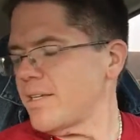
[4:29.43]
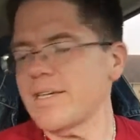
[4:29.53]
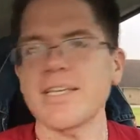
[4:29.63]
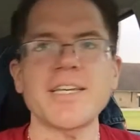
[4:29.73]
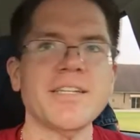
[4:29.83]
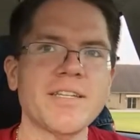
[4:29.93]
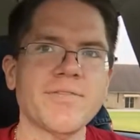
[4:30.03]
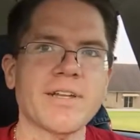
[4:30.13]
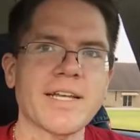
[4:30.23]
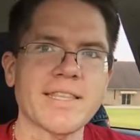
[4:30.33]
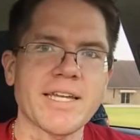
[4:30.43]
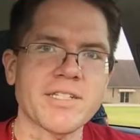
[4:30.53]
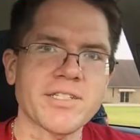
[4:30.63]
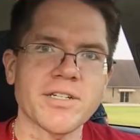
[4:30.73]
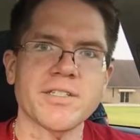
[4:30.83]
Again, if you like
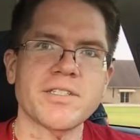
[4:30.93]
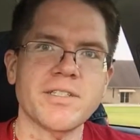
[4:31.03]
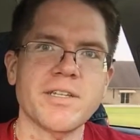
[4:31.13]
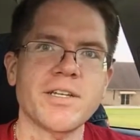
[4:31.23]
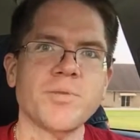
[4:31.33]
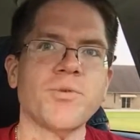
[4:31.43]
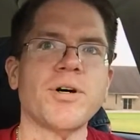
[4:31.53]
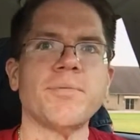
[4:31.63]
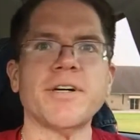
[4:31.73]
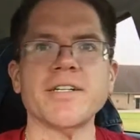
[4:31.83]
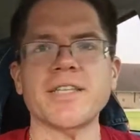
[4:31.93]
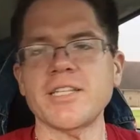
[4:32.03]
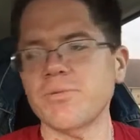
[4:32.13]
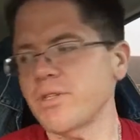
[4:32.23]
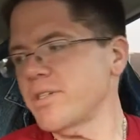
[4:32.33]
that shirt, hit up Walmart.
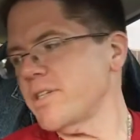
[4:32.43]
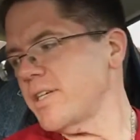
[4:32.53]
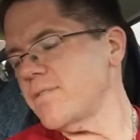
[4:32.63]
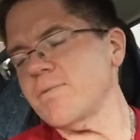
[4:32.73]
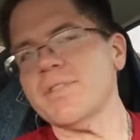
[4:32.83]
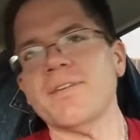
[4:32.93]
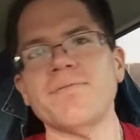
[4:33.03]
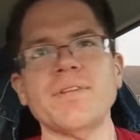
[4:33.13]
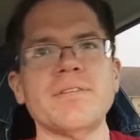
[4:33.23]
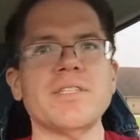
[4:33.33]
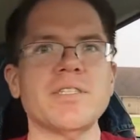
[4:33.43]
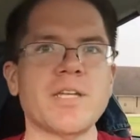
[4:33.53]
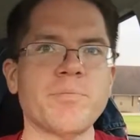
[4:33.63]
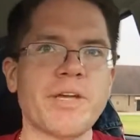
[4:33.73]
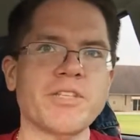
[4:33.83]
That's where you're gonna get them for $7.50
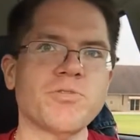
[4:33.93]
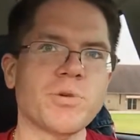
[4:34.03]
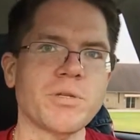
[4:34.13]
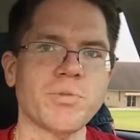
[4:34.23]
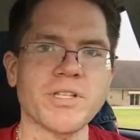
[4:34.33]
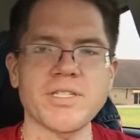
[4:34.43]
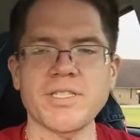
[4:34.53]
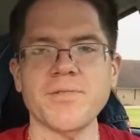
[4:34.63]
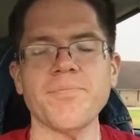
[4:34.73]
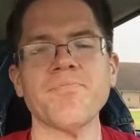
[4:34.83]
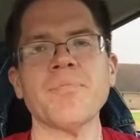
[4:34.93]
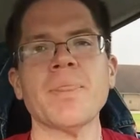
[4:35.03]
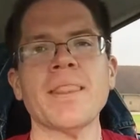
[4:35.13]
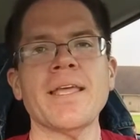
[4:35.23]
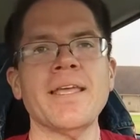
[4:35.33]
instead of paying 20 plus.
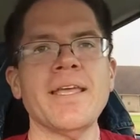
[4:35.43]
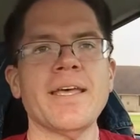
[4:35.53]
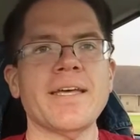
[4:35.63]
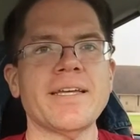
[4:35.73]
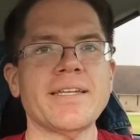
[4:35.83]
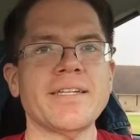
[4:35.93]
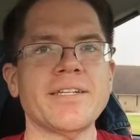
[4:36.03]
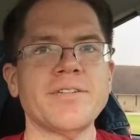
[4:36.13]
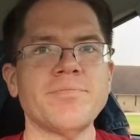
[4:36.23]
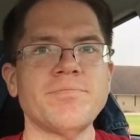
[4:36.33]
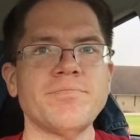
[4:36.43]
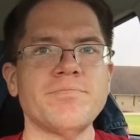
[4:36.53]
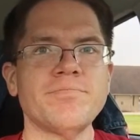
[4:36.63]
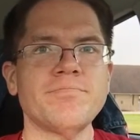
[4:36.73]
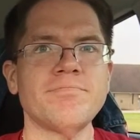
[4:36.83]
And
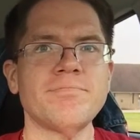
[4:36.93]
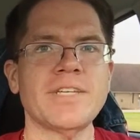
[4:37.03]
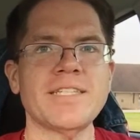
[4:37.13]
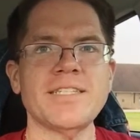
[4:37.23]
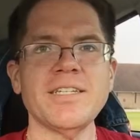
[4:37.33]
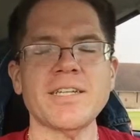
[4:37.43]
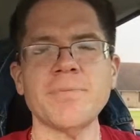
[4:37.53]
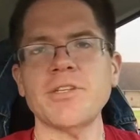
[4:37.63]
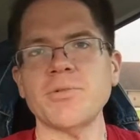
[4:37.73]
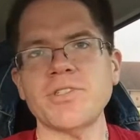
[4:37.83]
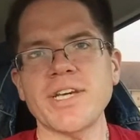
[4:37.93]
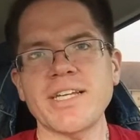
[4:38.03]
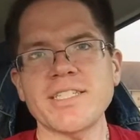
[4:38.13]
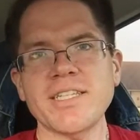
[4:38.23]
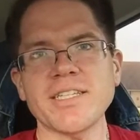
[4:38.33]
that's it. Let me know what you
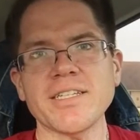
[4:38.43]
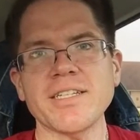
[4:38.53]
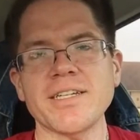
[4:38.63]
guys think.